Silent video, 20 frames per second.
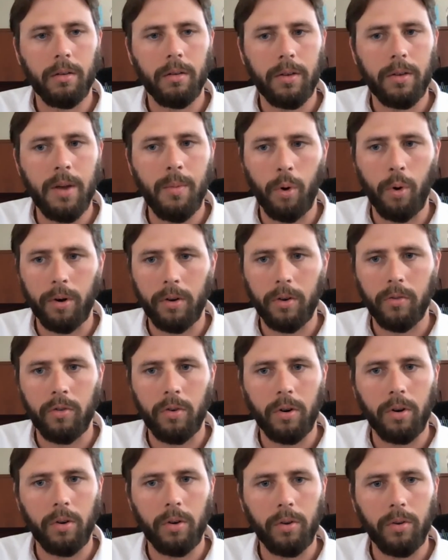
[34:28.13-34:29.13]
keyboard
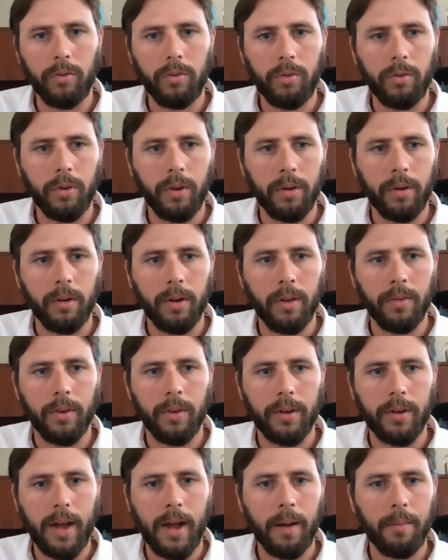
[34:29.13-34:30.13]
controls and the
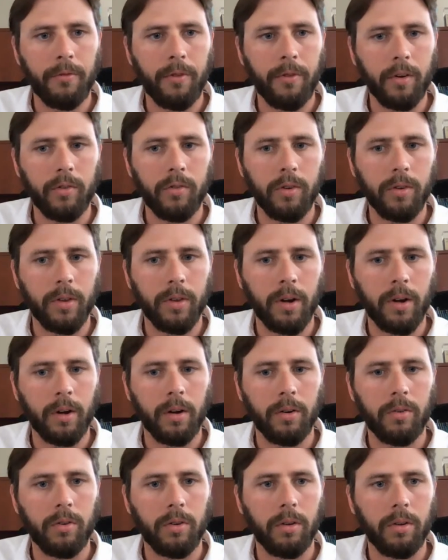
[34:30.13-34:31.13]
tab function there
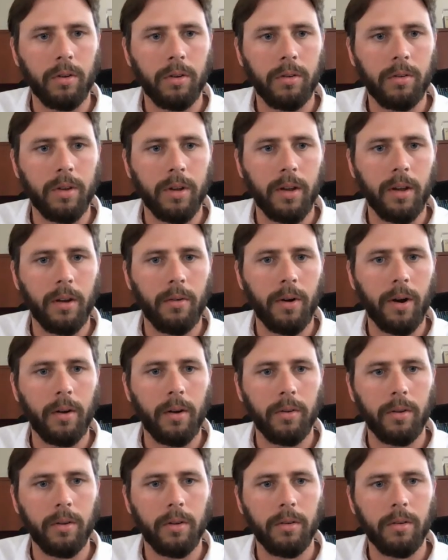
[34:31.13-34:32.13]
to get
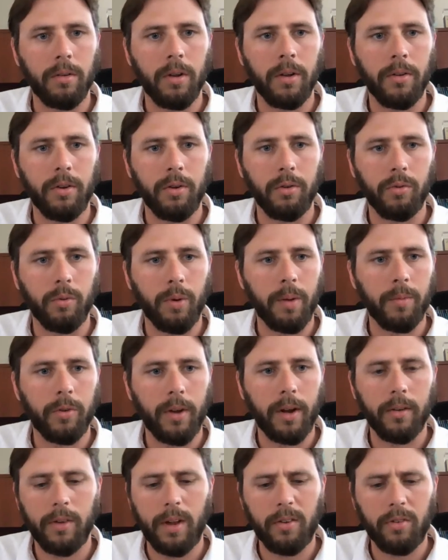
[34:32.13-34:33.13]
around and use
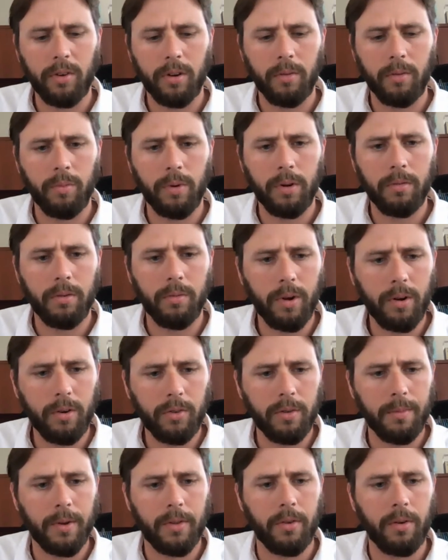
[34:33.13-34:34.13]
websites. Actually, what are
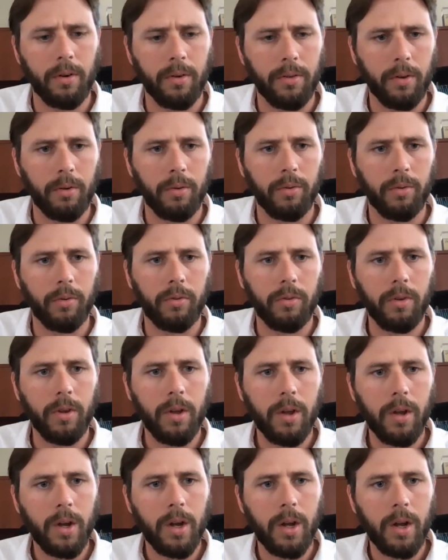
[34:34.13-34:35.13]
some other of those
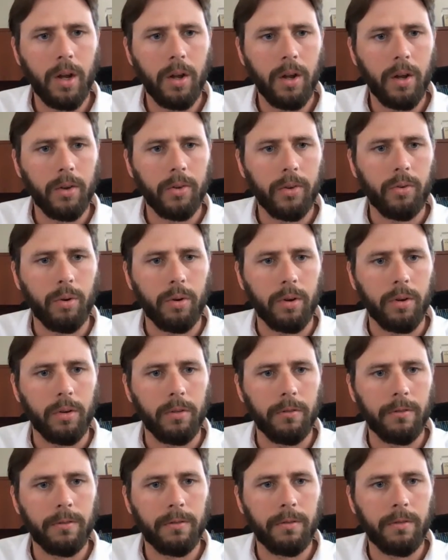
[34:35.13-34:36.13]
sort
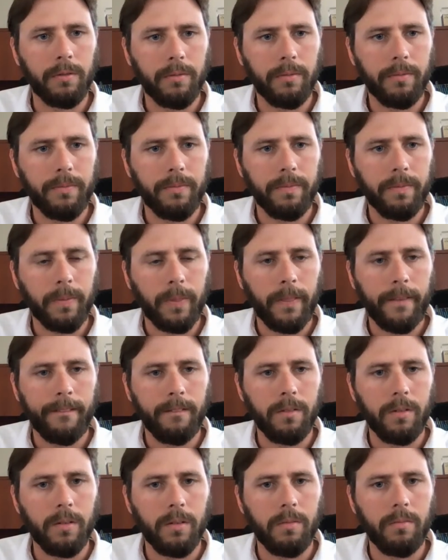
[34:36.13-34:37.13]
of
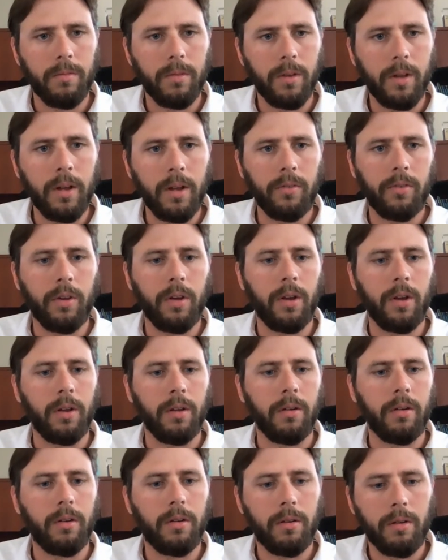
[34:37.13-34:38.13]

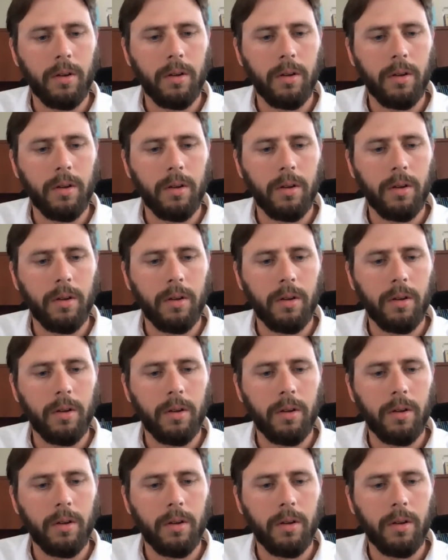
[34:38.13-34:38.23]
easy,